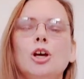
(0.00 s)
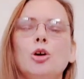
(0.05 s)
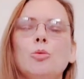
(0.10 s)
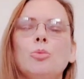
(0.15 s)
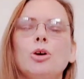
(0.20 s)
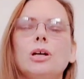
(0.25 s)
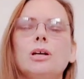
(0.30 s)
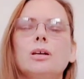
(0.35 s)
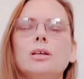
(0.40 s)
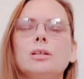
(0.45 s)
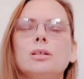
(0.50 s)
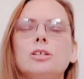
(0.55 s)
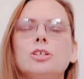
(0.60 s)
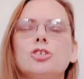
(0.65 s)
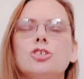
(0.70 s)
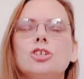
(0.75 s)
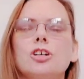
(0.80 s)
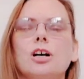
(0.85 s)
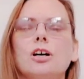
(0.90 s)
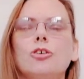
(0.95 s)
bringing the
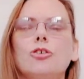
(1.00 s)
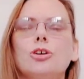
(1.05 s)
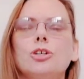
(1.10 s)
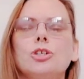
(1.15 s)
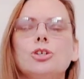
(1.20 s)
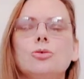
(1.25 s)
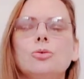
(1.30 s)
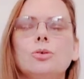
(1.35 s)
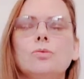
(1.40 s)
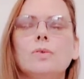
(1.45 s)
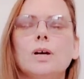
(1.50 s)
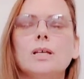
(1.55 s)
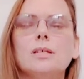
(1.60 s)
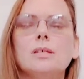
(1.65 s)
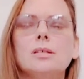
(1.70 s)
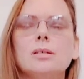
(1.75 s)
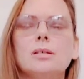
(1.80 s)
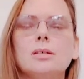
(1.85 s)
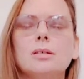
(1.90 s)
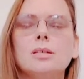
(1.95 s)
chakra to a
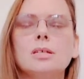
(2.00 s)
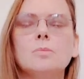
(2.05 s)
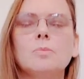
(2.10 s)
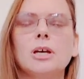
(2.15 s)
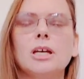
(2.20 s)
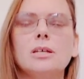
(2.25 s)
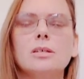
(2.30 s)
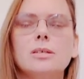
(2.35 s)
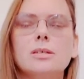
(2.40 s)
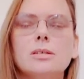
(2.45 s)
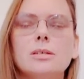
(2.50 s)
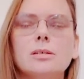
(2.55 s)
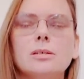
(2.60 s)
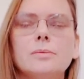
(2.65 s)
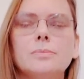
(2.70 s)
resting space.